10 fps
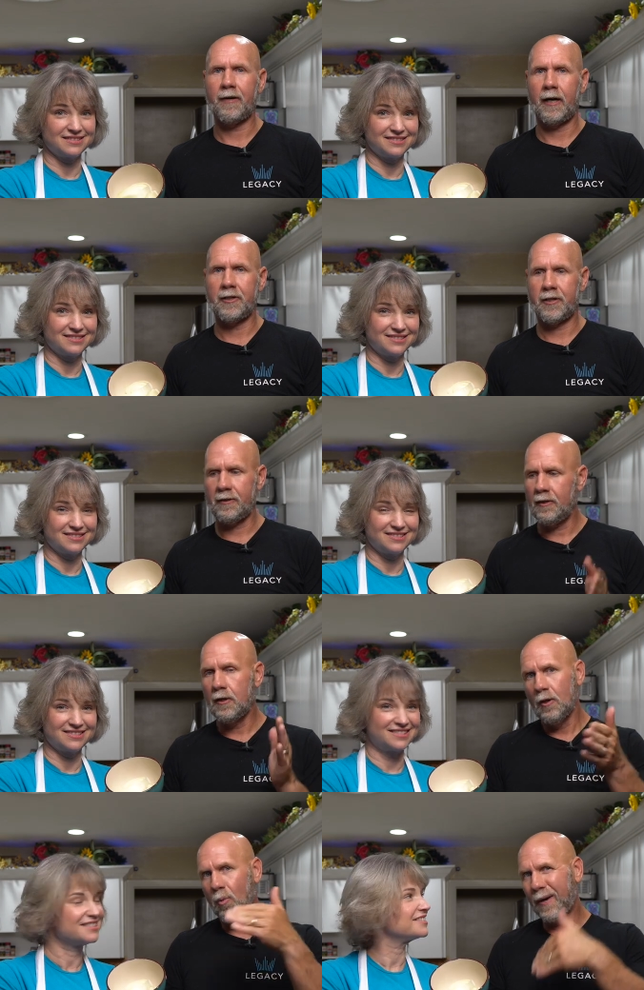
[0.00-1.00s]
Speaker 1: an onion.
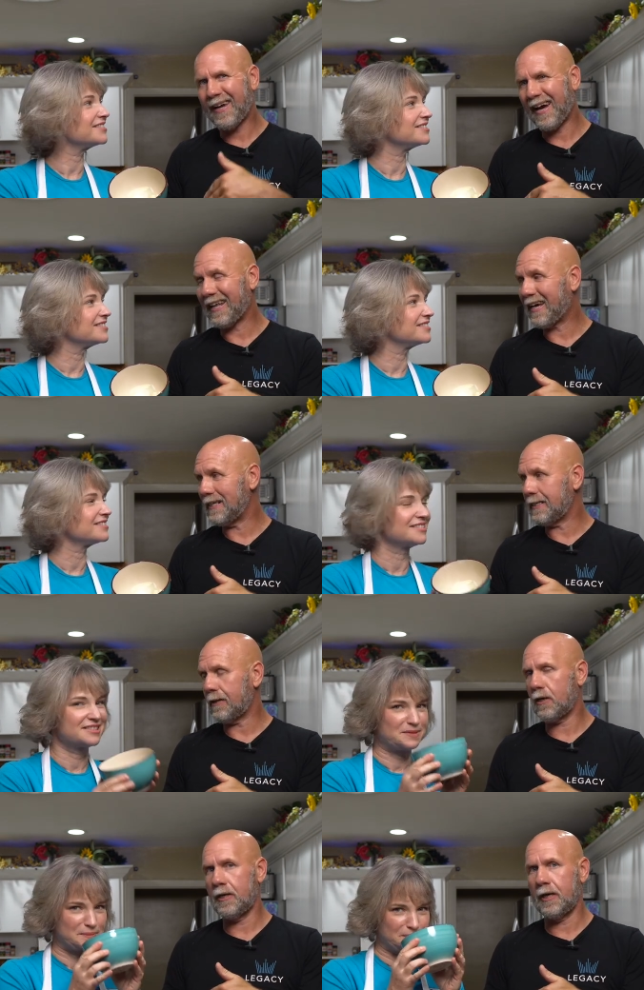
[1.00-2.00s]
We kind of cut
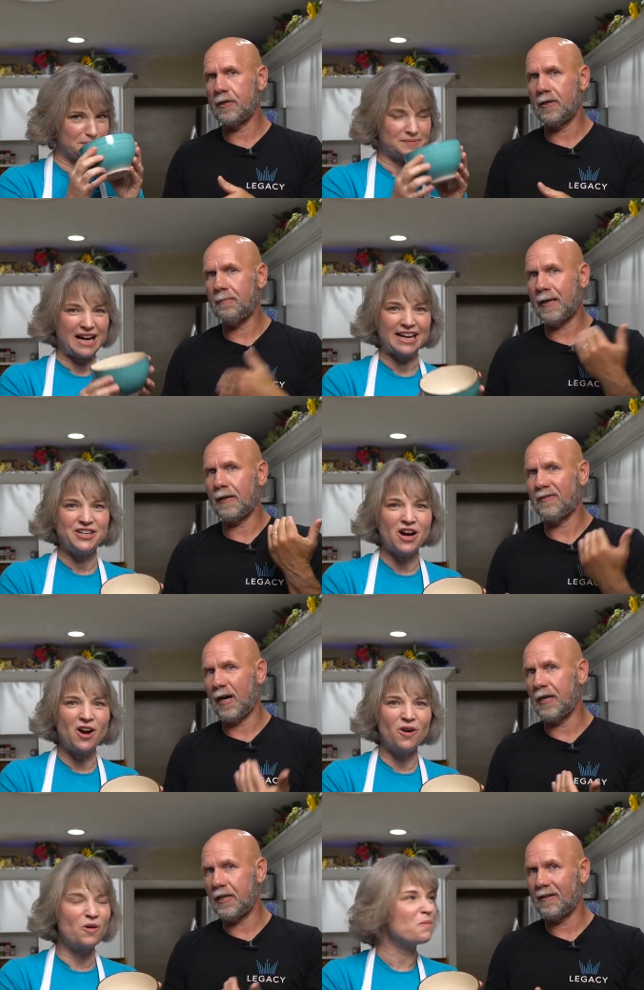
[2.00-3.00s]
down on onion because
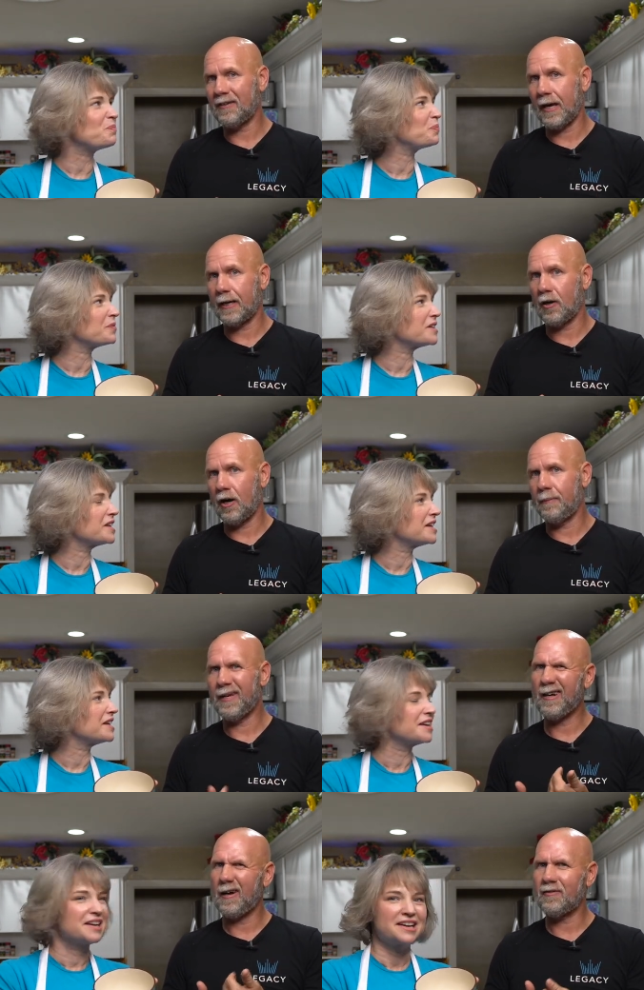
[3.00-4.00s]
onion is kind of
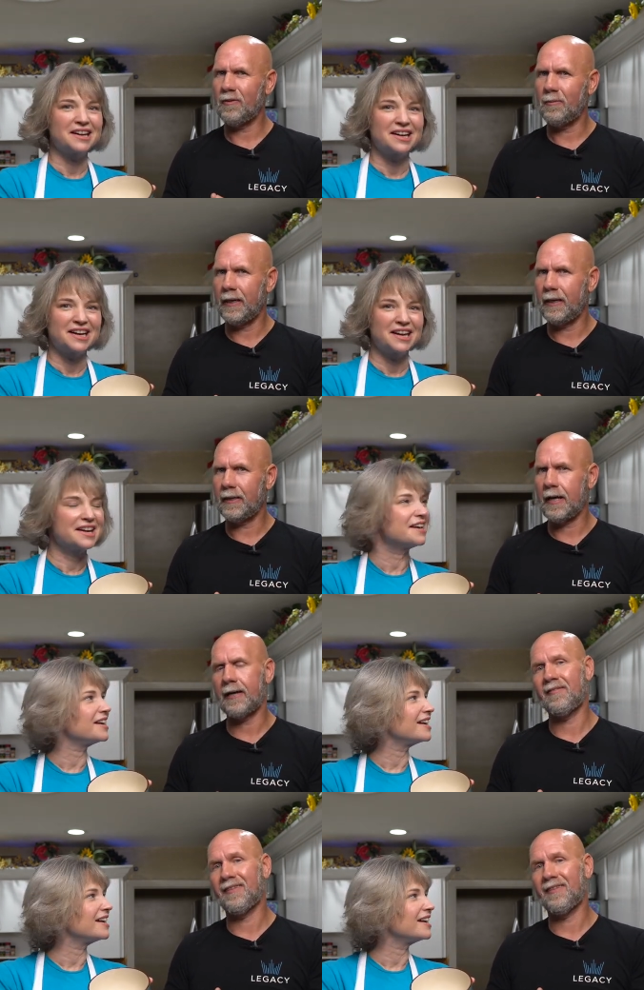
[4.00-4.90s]
carby. Also, it kind of